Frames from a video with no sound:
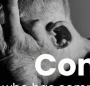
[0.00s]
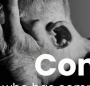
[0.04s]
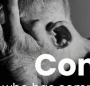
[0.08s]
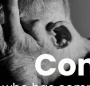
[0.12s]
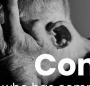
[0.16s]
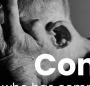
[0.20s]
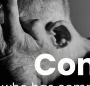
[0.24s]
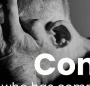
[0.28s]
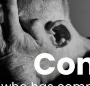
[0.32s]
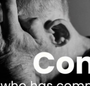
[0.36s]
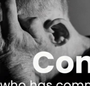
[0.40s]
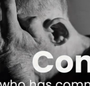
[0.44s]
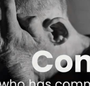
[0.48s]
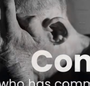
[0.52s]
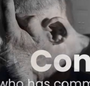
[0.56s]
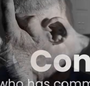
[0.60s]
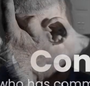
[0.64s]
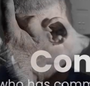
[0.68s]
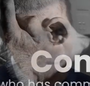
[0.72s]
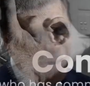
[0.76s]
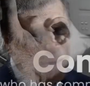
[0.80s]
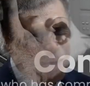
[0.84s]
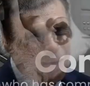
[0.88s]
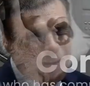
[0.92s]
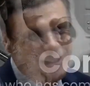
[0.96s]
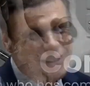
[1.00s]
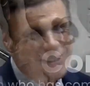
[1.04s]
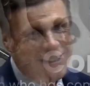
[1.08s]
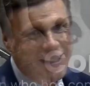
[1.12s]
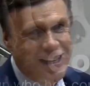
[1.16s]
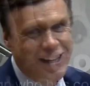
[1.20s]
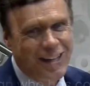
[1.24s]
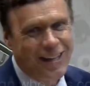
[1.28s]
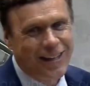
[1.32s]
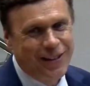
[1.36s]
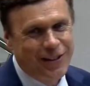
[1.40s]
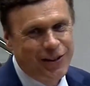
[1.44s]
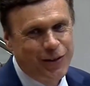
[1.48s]
And that another
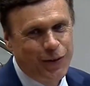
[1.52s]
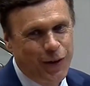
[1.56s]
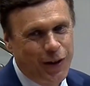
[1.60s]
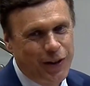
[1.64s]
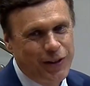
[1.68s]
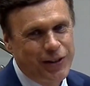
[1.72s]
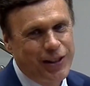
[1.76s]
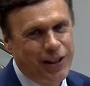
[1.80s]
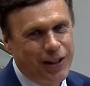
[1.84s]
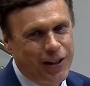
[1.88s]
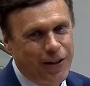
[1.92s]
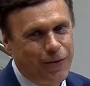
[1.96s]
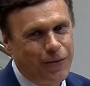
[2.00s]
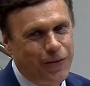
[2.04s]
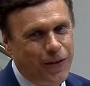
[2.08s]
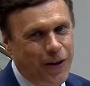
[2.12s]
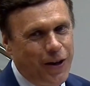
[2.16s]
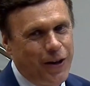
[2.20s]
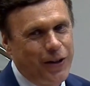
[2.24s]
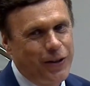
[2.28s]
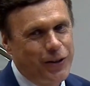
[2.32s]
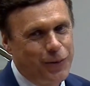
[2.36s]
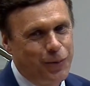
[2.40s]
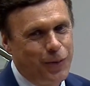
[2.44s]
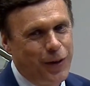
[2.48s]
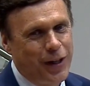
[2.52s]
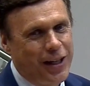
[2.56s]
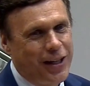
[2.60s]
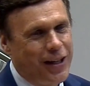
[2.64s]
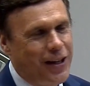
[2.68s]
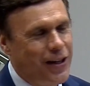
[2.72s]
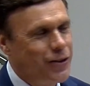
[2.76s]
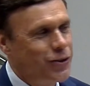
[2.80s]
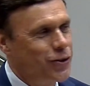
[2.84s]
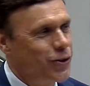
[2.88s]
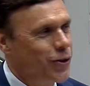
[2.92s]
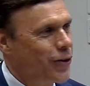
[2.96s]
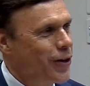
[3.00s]
mistake is worse than the first,
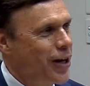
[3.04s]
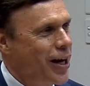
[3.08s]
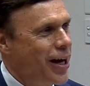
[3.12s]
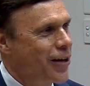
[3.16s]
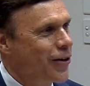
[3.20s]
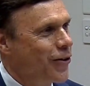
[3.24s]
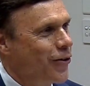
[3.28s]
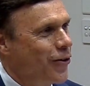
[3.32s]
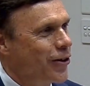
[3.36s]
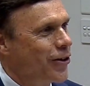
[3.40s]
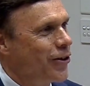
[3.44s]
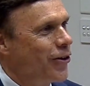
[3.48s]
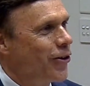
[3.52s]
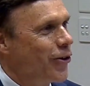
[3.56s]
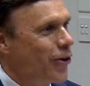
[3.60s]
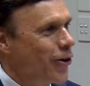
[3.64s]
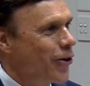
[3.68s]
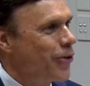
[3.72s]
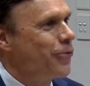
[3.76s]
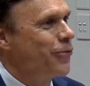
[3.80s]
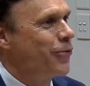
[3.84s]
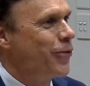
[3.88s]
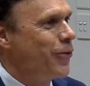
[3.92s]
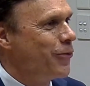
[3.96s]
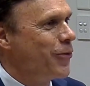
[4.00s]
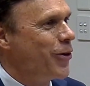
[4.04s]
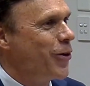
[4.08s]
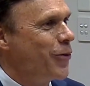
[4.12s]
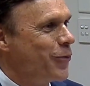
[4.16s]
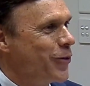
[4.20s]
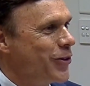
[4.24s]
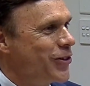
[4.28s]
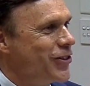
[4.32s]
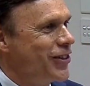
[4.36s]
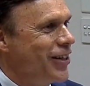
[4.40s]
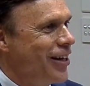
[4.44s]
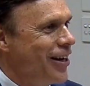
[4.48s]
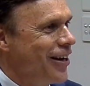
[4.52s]
because you're not going to learn from your
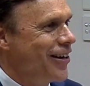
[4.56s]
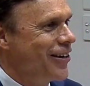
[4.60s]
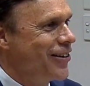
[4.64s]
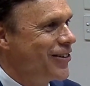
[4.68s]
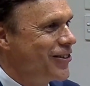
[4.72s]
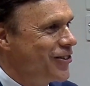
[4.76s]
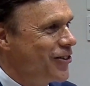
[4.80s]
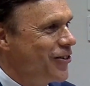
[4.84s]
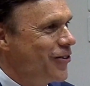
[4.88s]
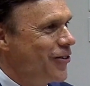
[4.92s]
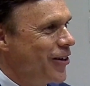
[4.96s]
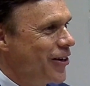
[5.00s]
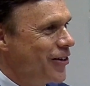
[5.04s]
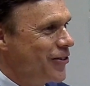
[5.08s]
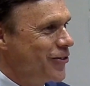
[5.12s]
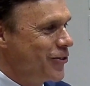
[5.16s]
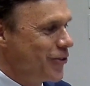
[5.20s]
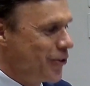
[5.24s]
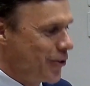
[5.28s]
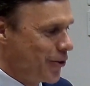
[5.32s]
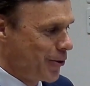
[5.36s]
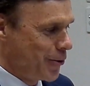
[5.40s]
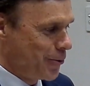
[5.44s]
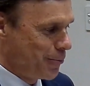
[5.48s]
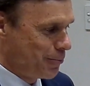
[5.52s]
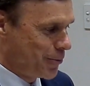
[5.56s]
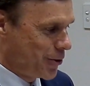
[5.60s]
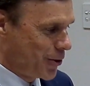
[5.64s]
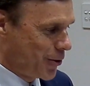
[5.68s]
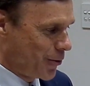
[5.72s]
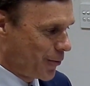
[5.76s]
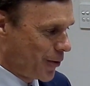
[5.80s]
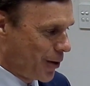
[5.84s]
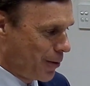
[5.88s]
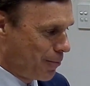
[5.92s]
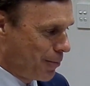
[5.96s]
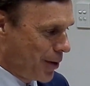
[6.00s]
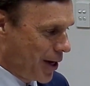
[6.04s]
mistakes. You are doomed to
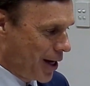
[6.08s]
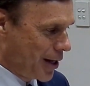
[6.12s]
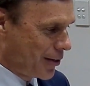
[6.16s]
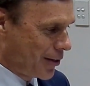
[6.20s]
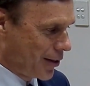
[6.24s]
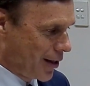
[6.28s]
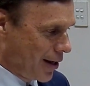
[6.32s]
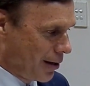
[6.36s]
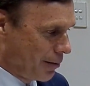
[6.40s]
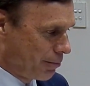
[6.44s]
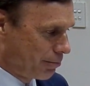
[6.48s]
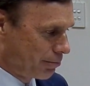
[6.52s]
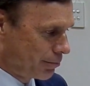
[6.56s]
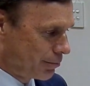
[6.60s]
repeat them.